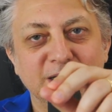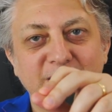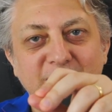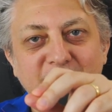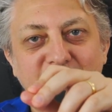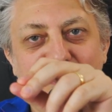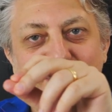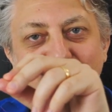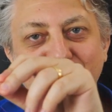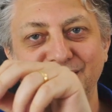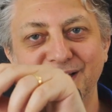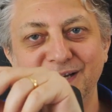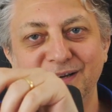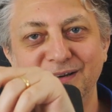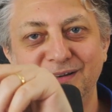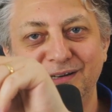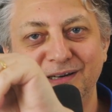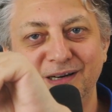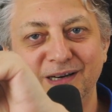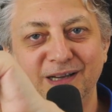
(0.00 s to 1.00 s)
unlearning,
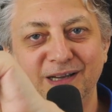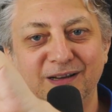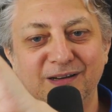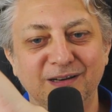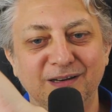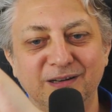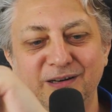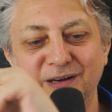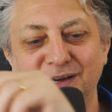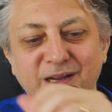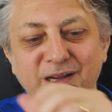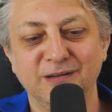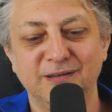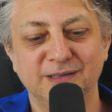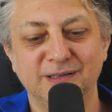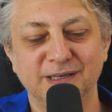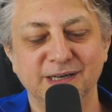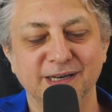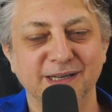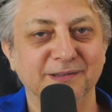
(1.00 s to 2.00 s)
learning, unlearning,
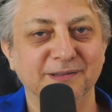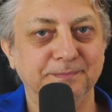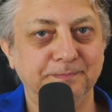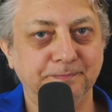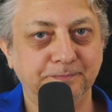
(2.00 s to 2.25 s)
learning.